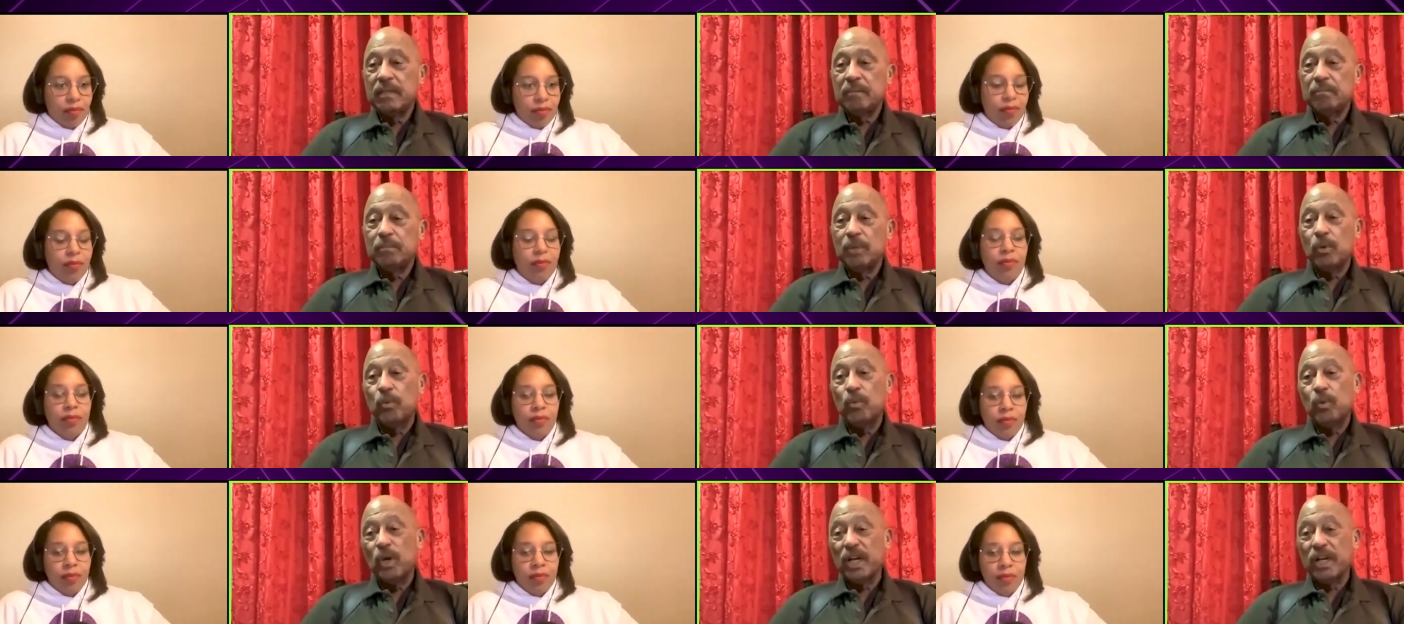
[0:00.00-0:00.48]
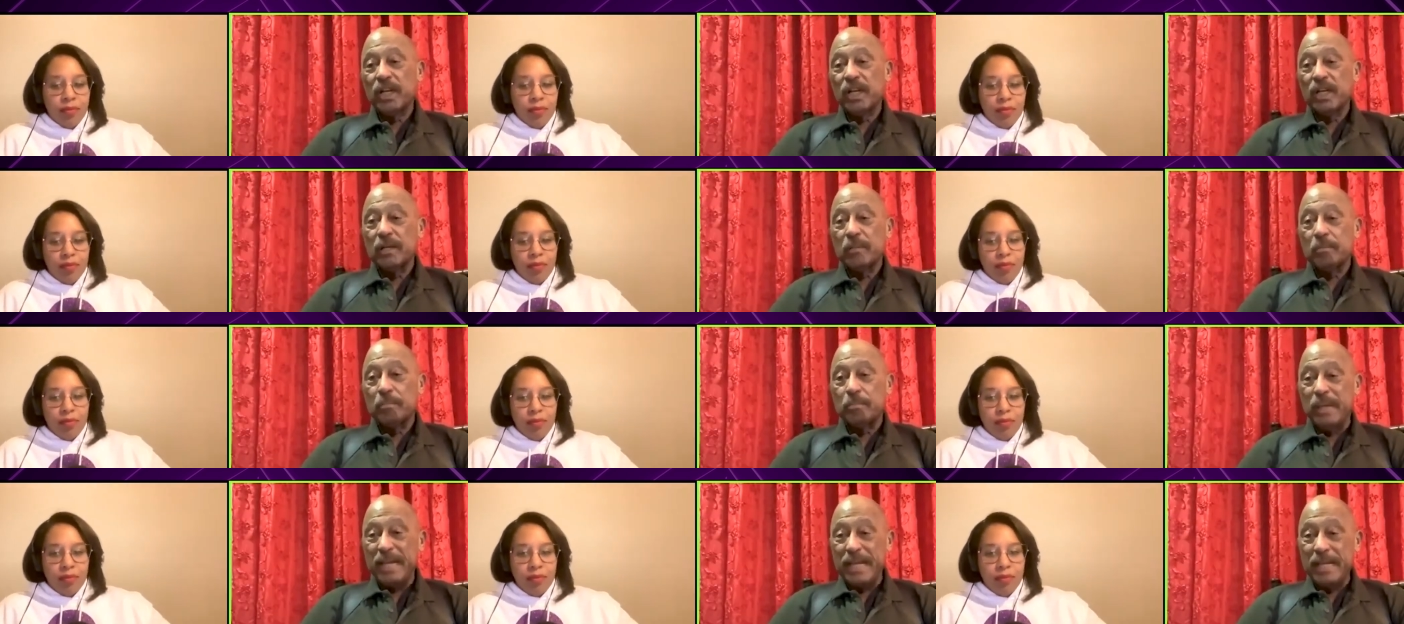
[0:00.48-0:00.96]
Speaker 1: but one of
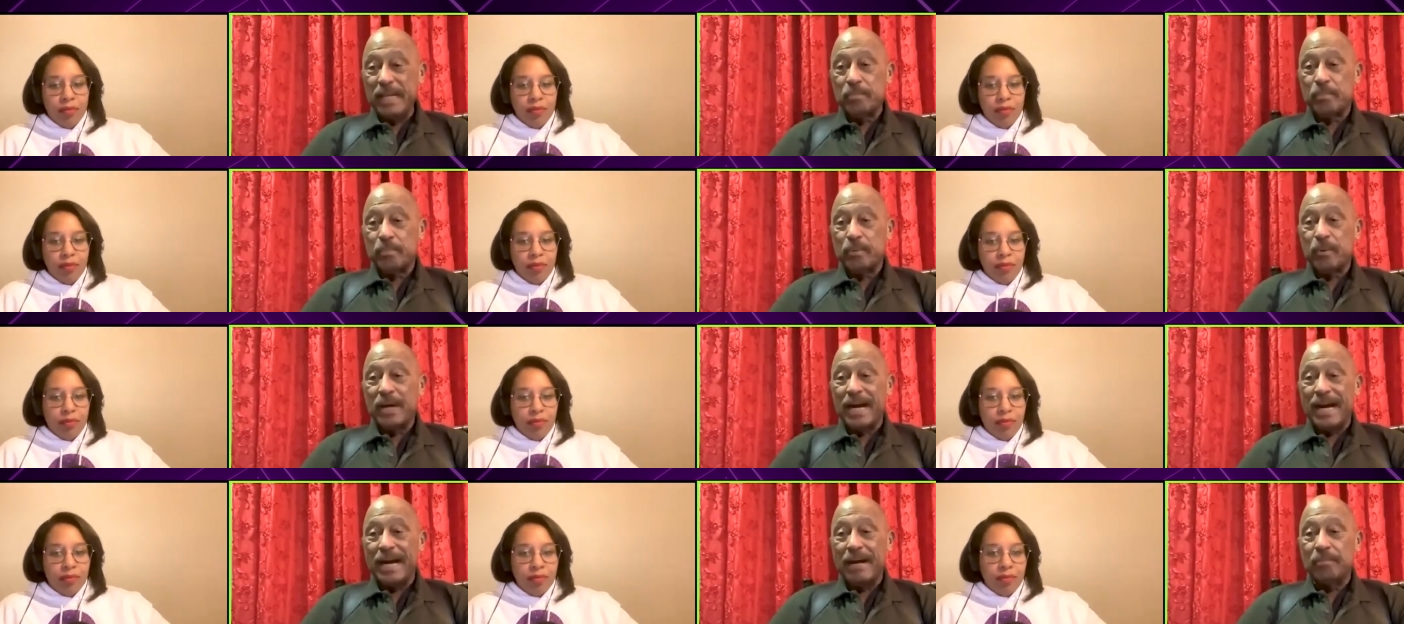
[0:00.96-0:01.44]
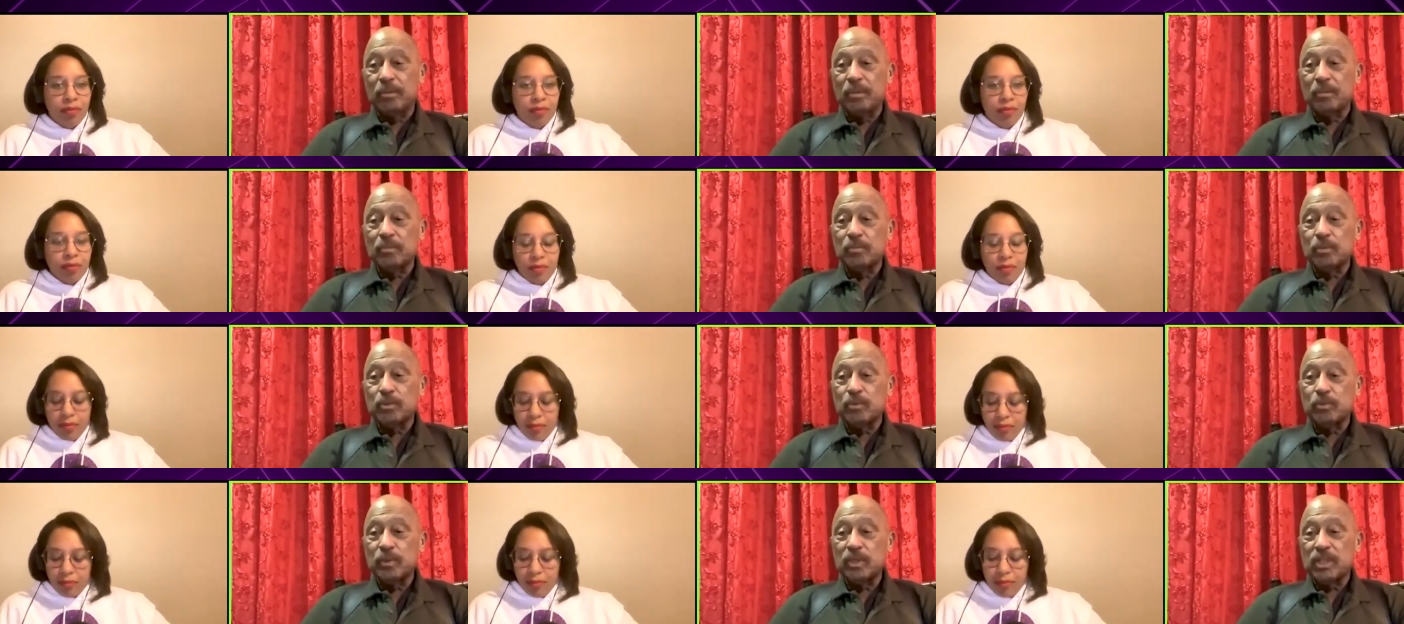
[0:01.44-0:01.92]
the big
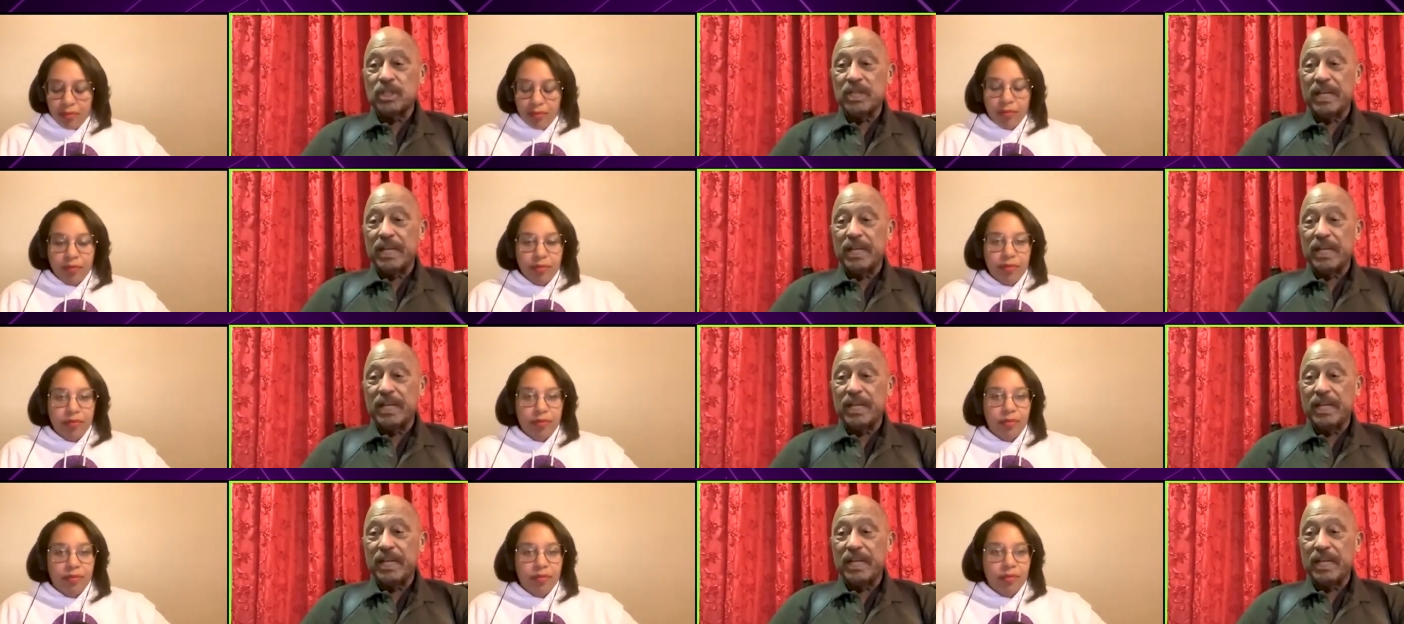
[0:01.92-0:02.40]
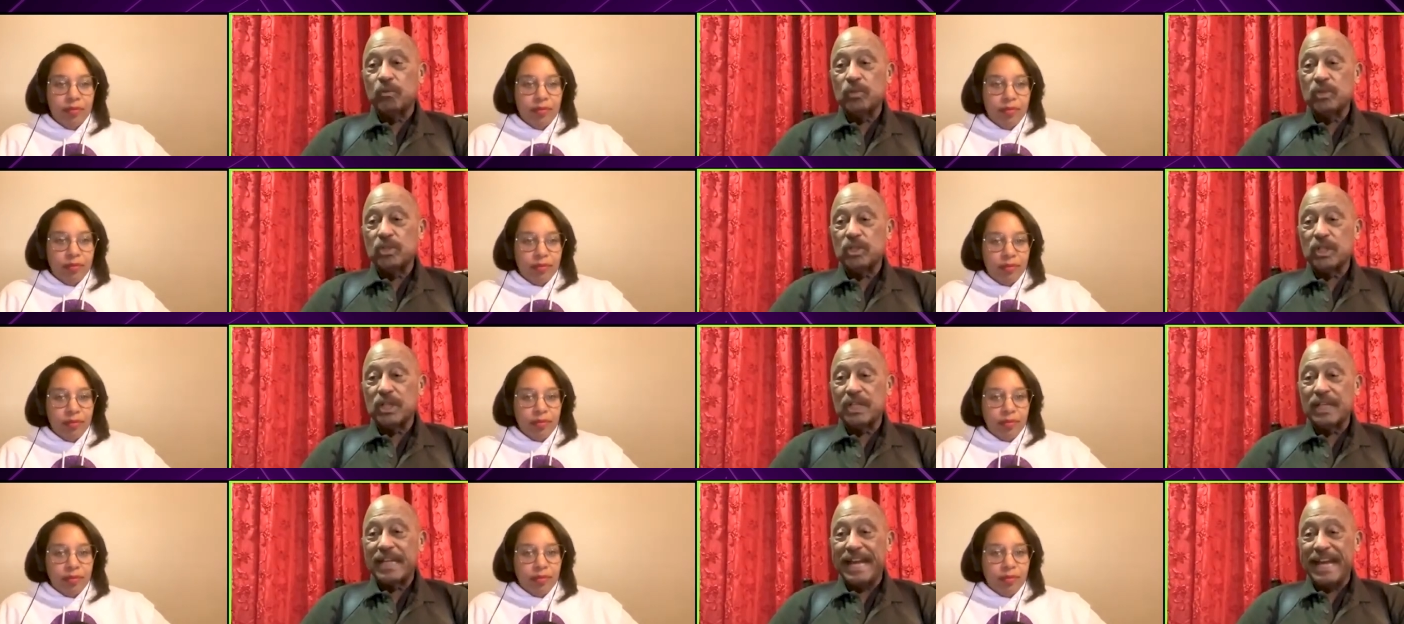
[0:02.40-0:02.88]
problems was that there
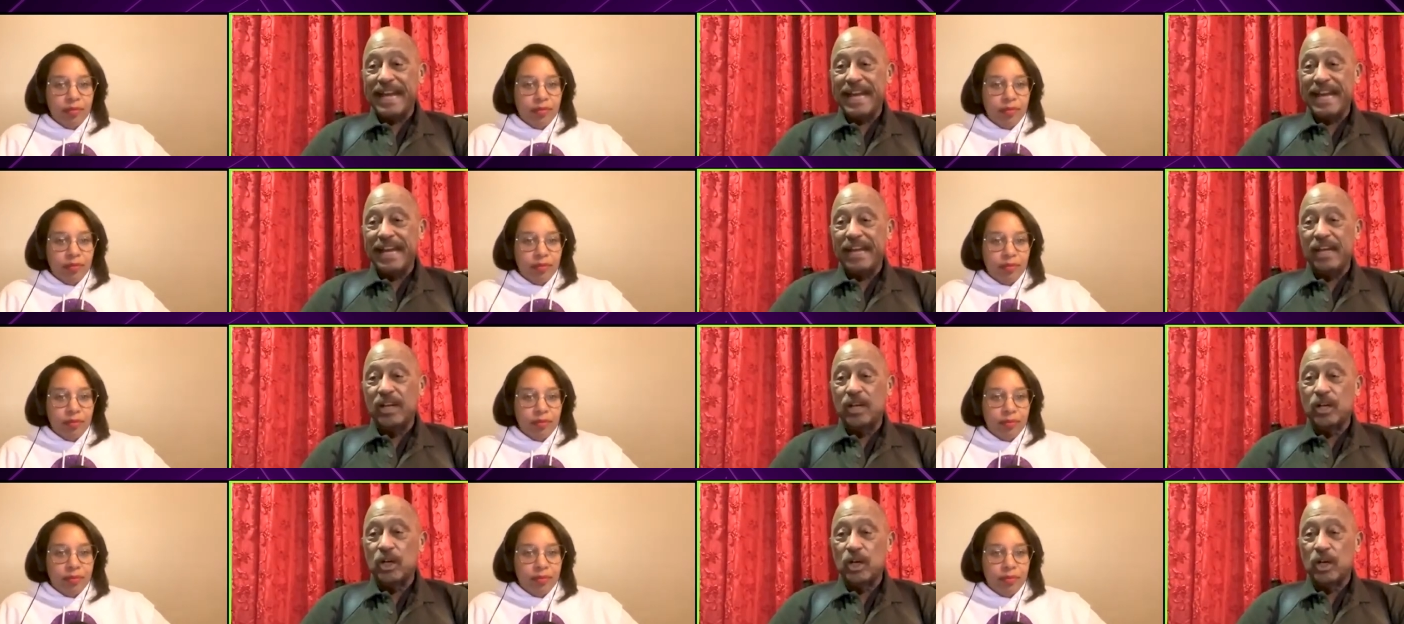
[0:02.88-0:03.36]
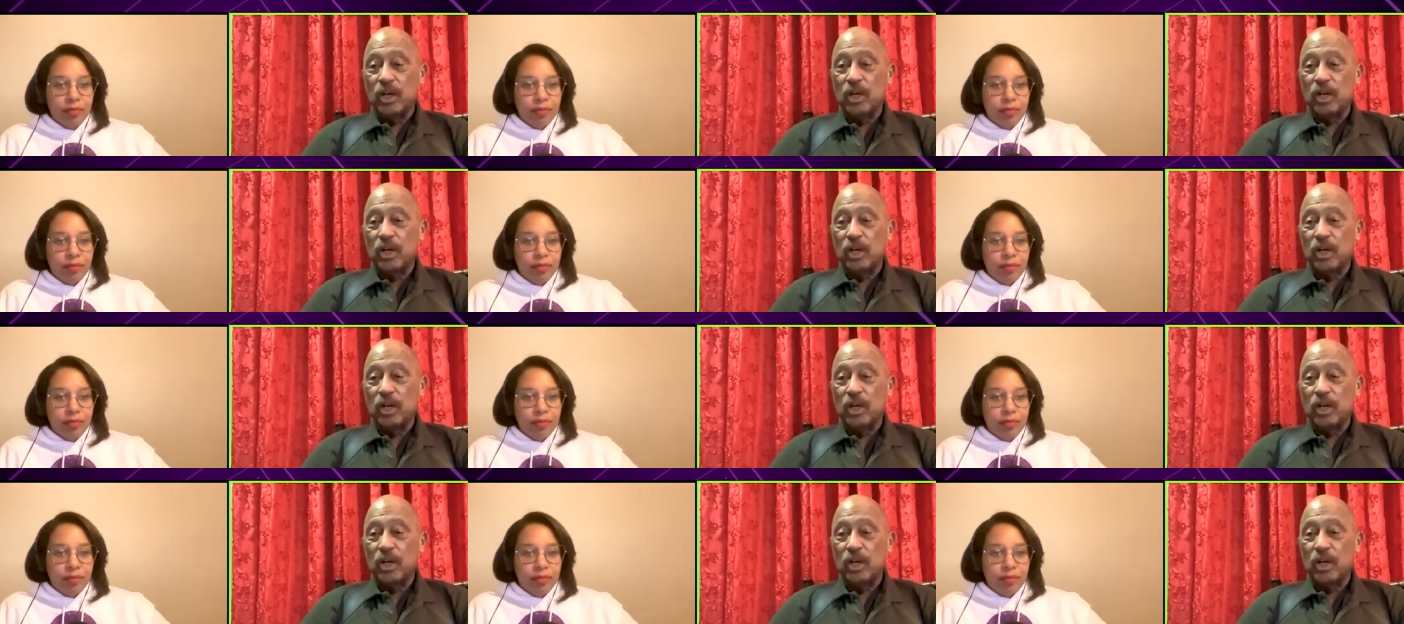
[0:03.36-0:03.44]
was a gang